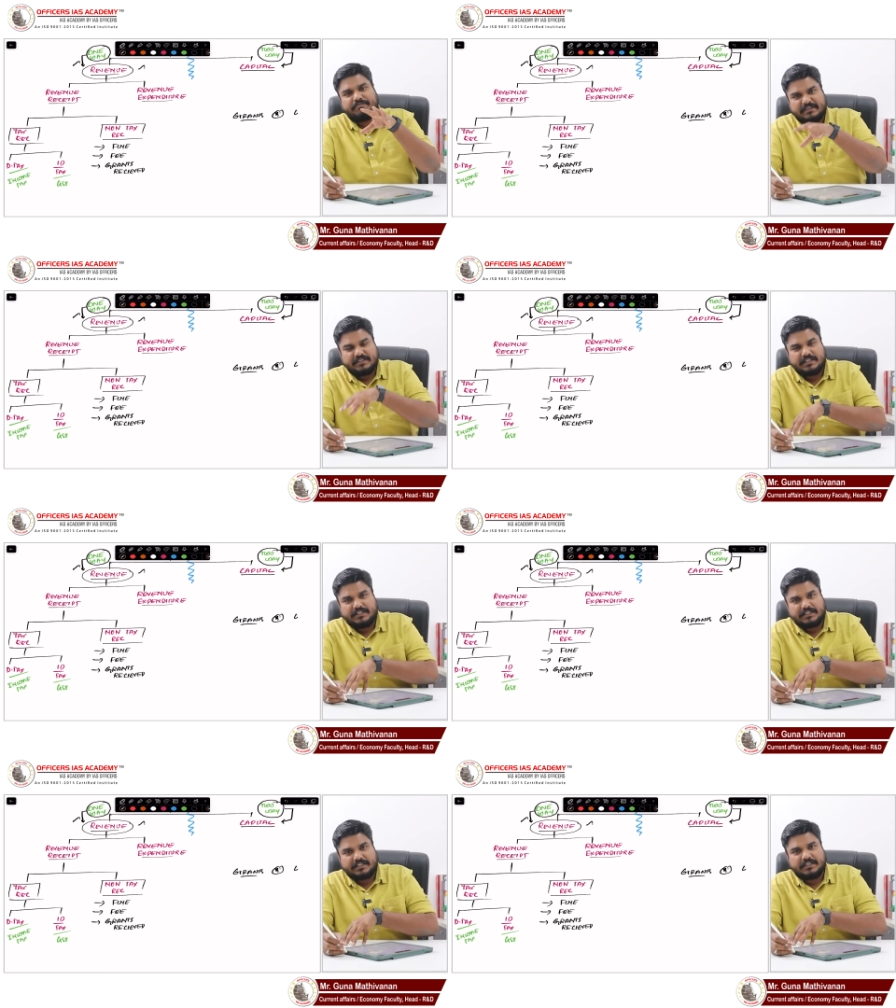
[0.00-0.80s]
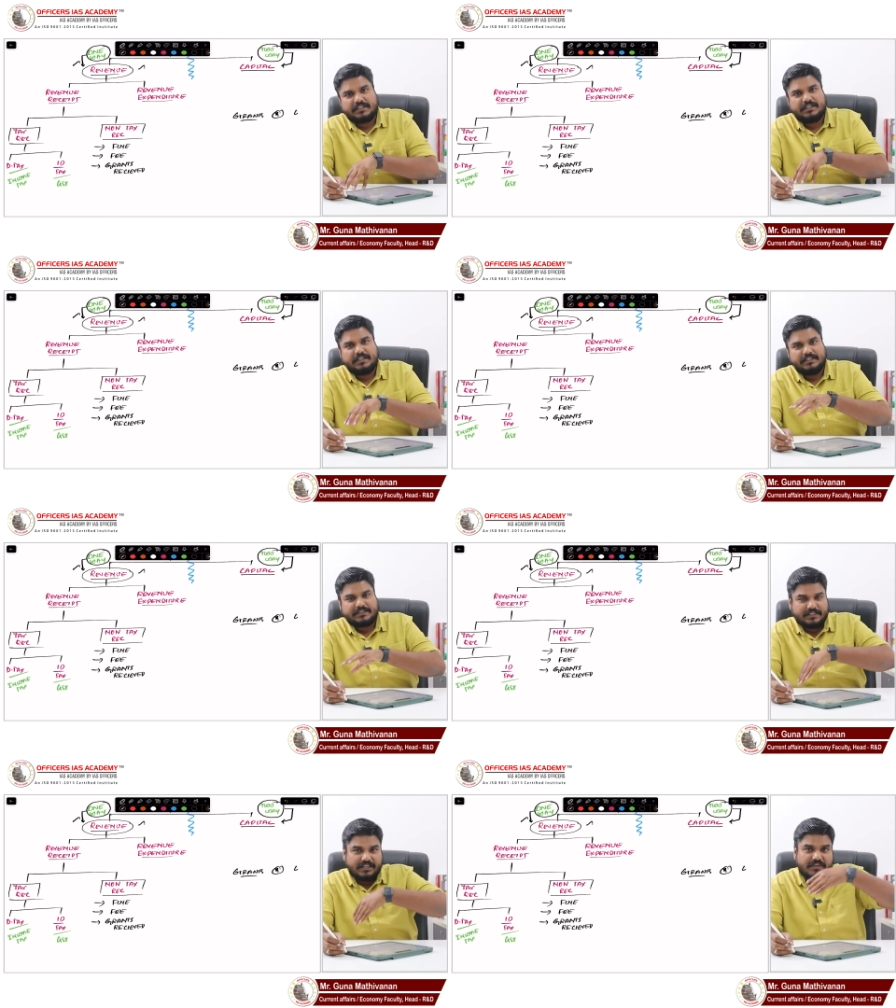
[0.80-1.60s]
president uh, is
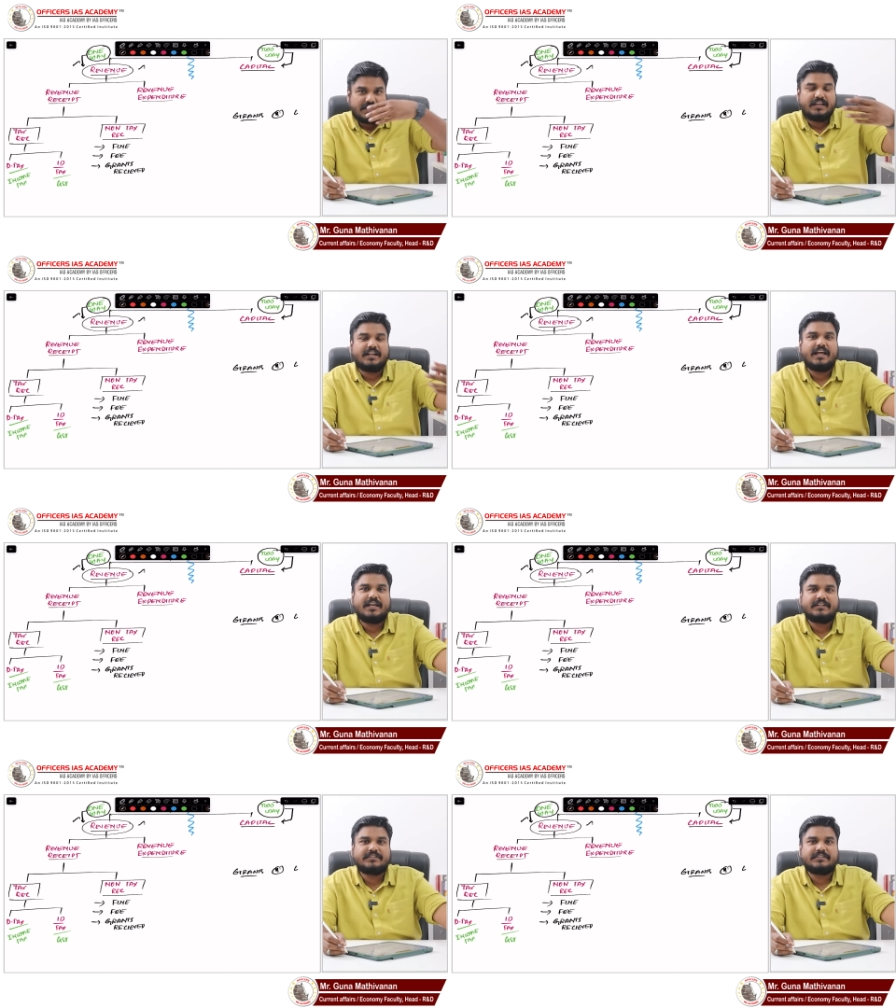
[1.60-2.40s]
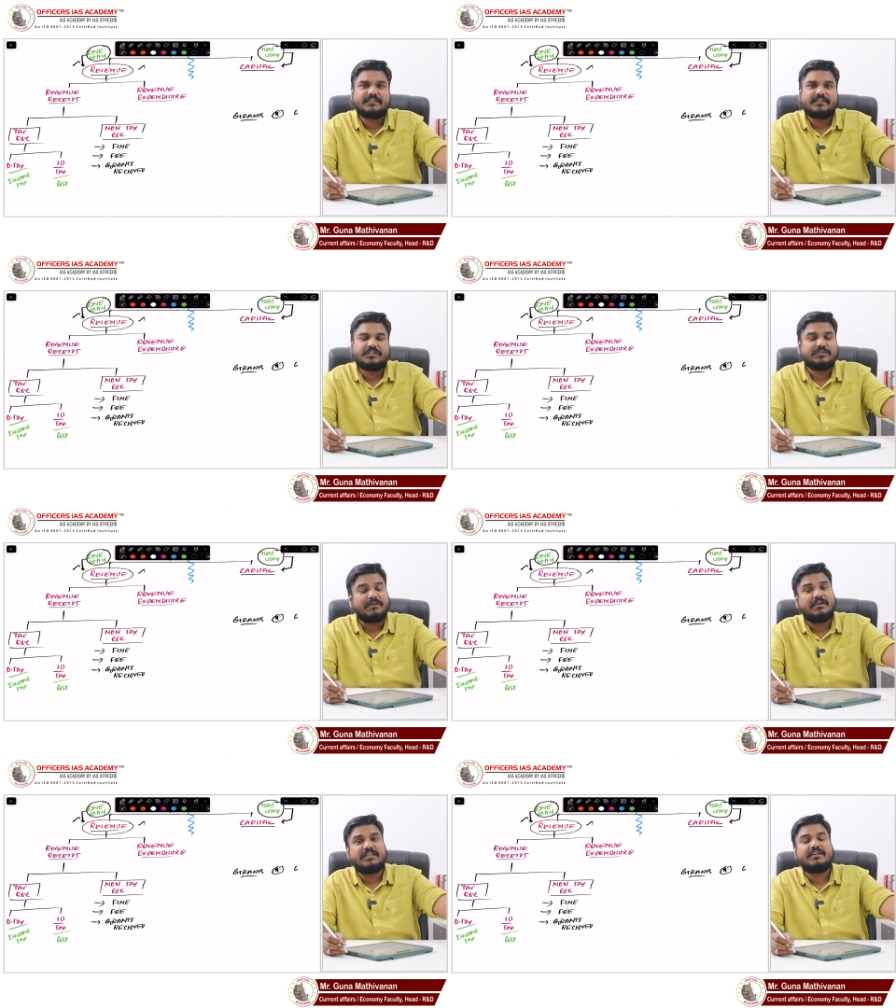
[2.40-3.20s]
giving grants to
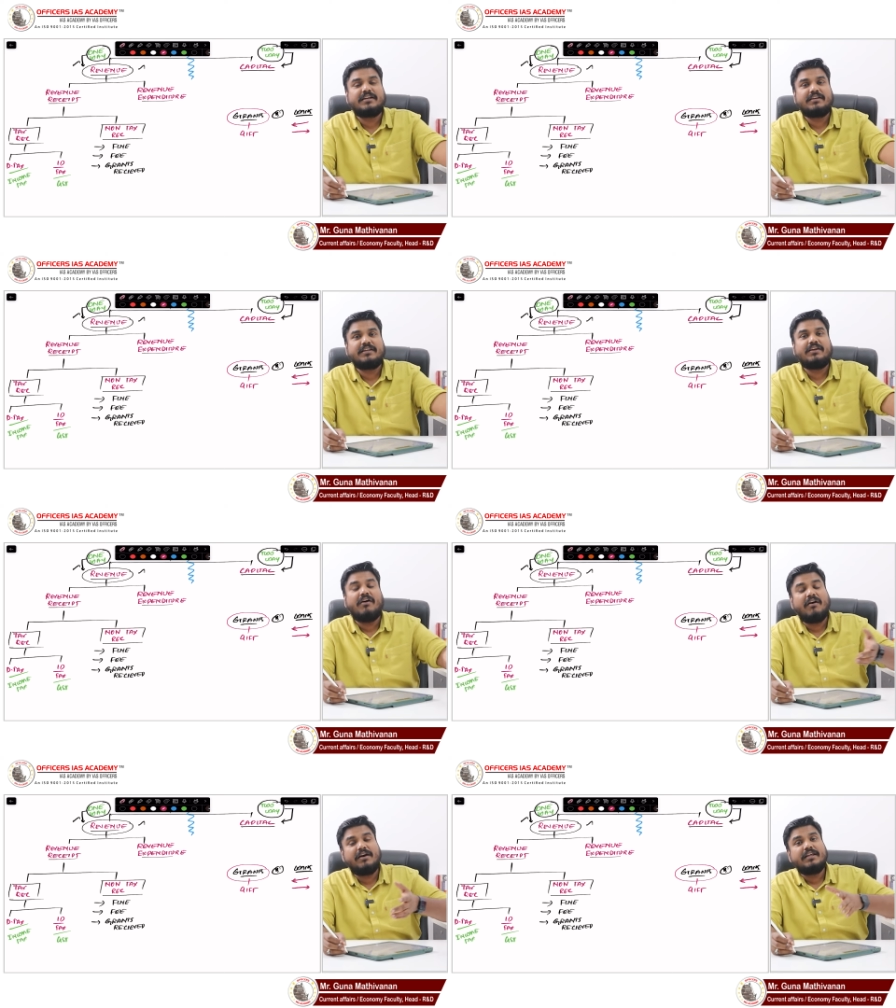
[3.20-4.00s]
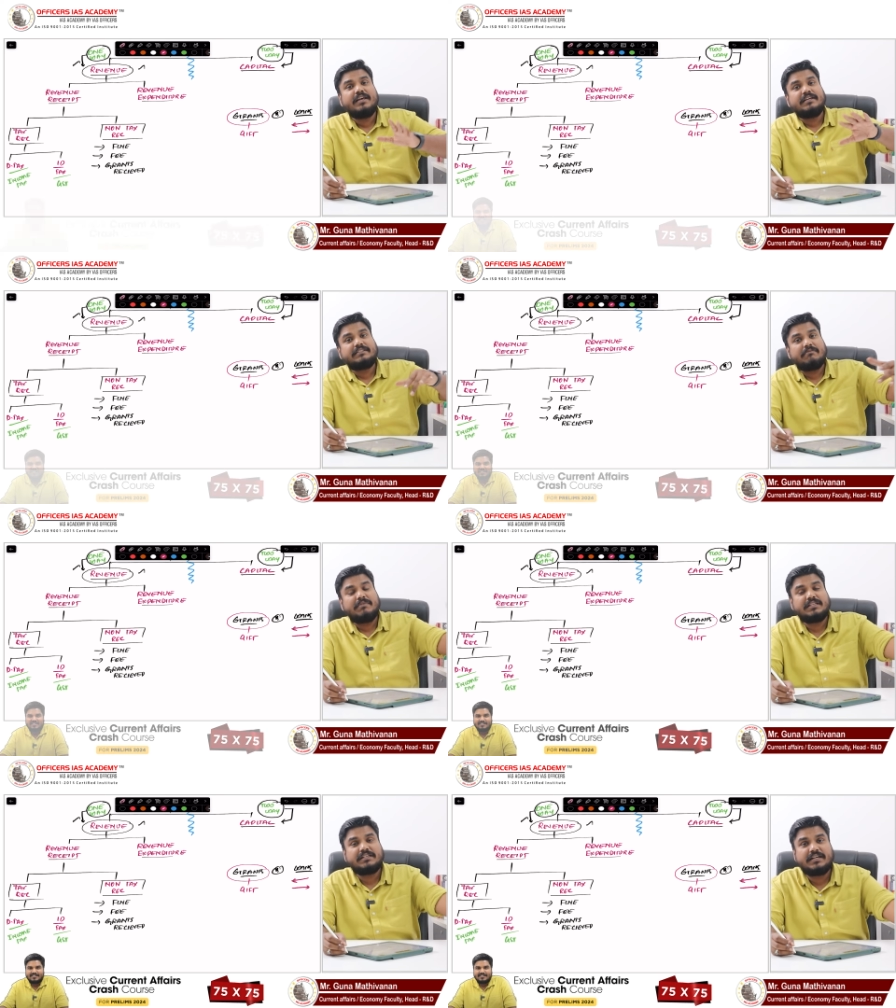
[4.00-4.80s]
some other country or some
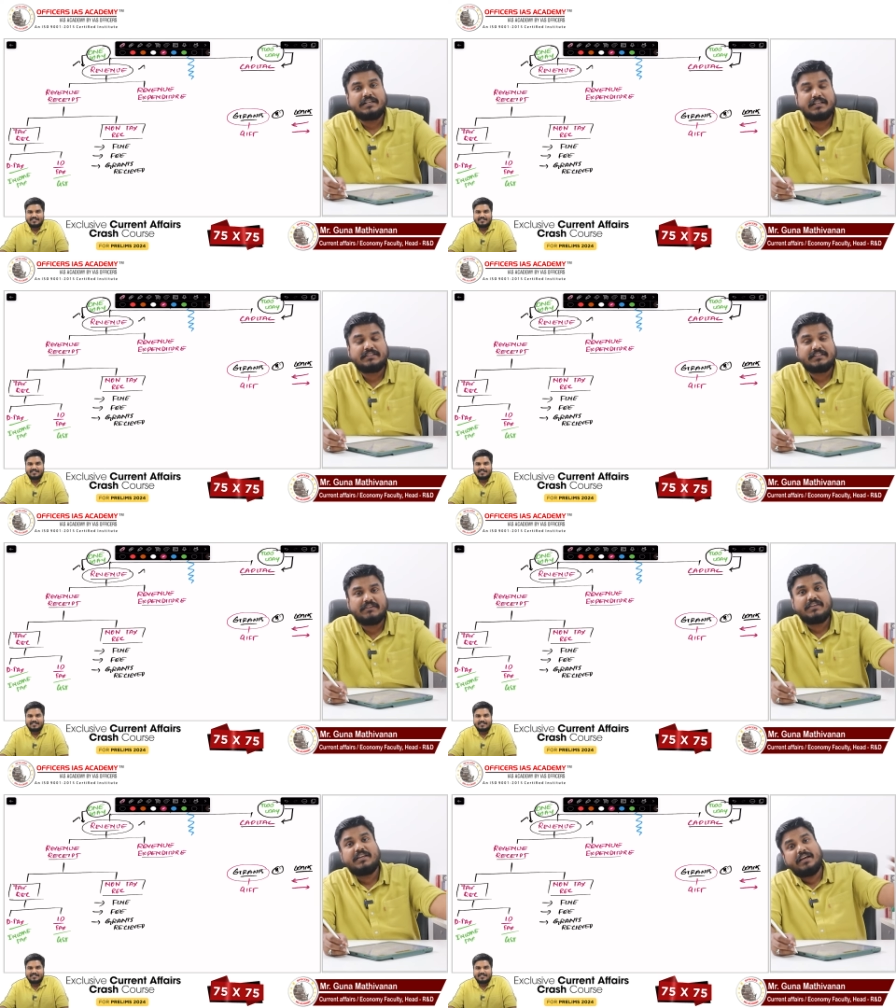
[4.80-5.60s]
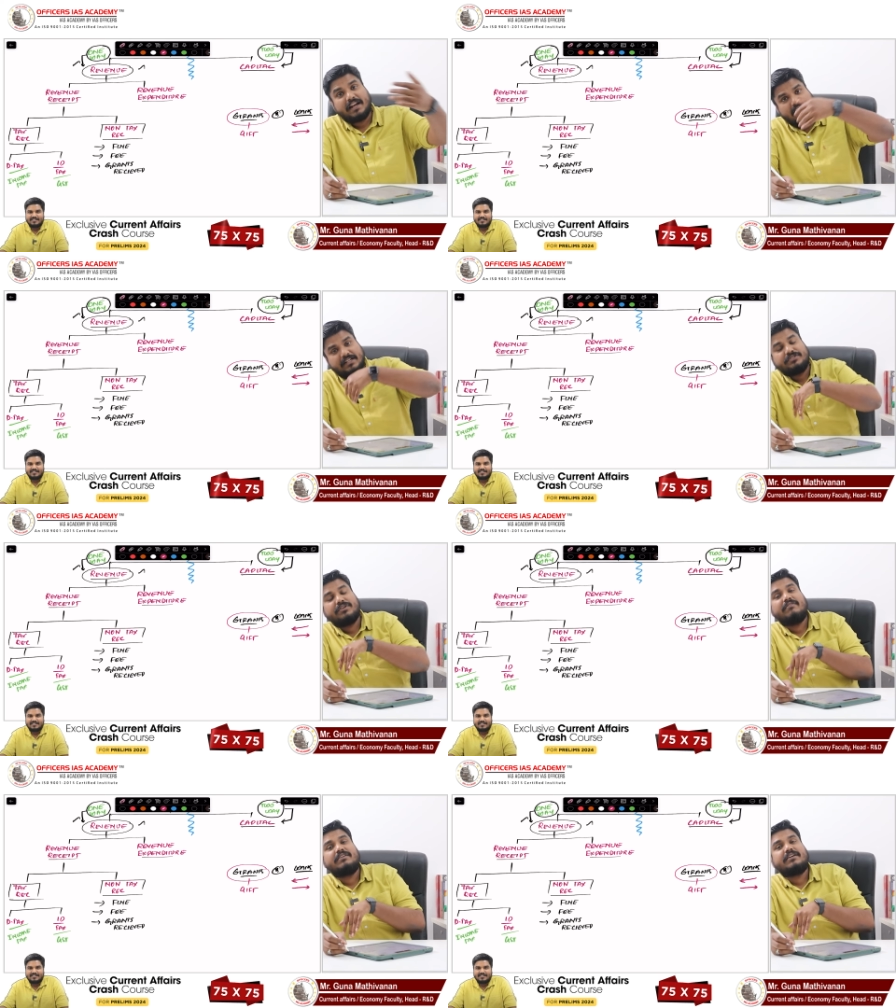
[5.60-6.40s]
other country is giving grants to
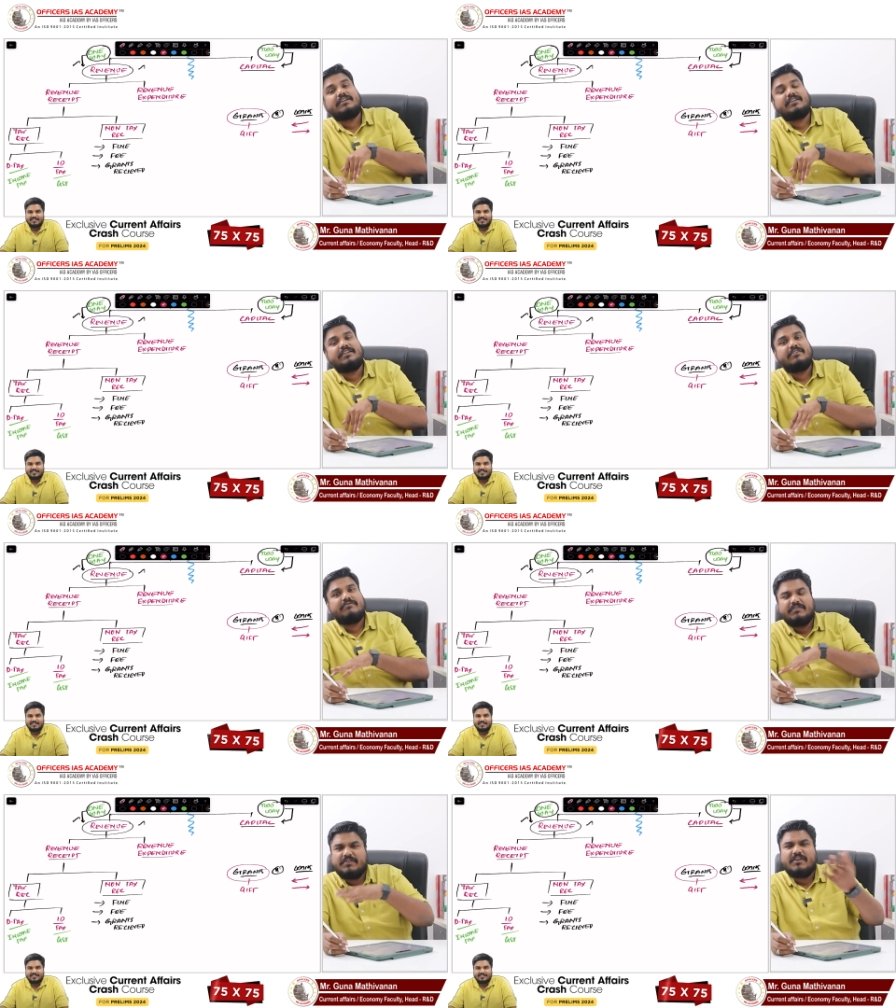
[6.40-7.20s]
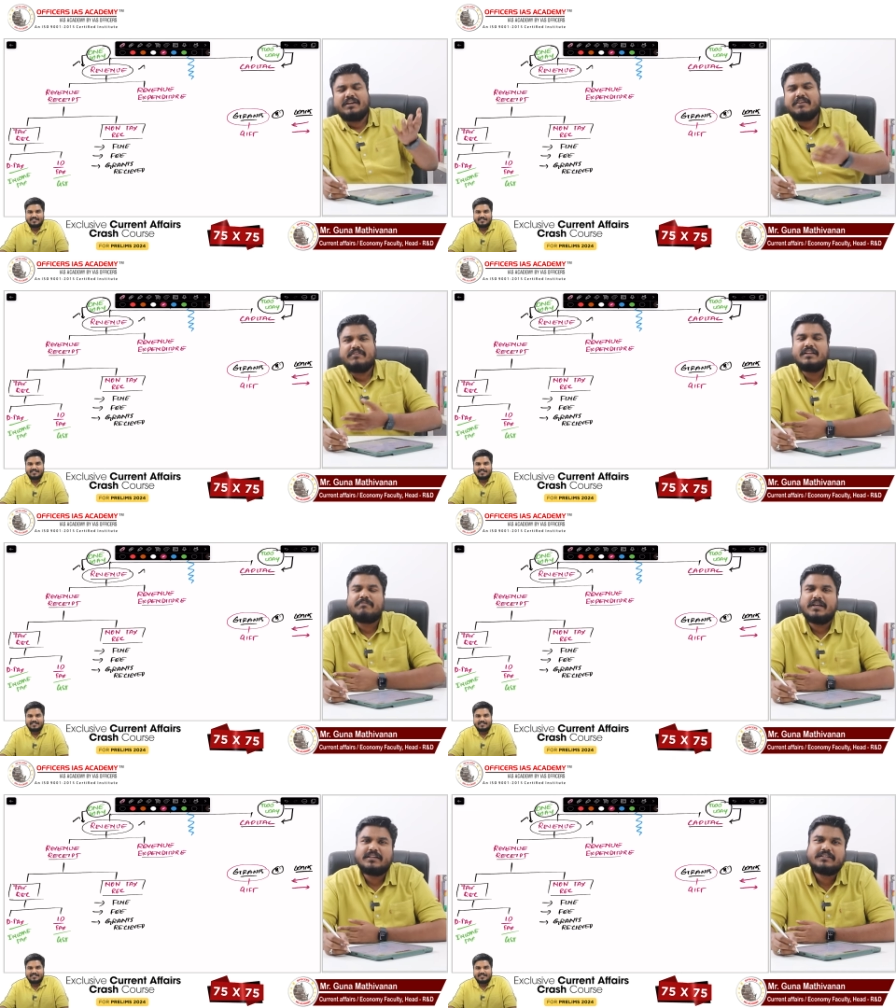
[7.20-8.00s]
our country, we will not give it that
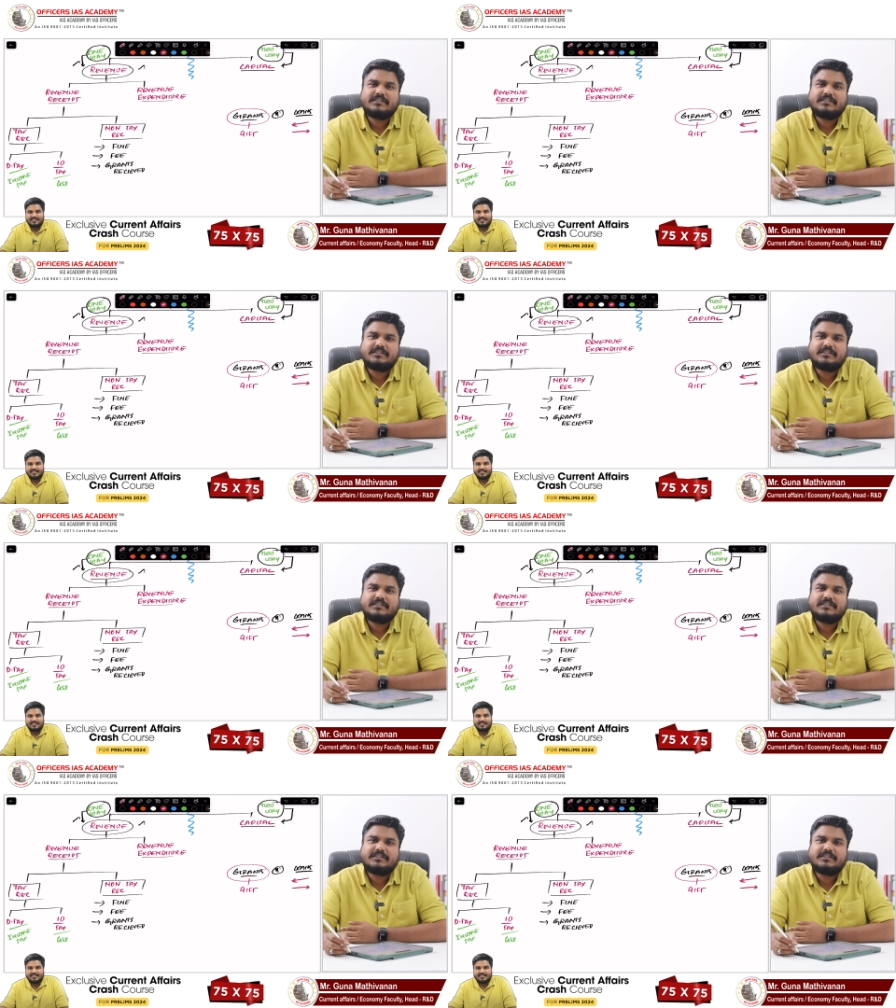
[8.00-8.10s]
back.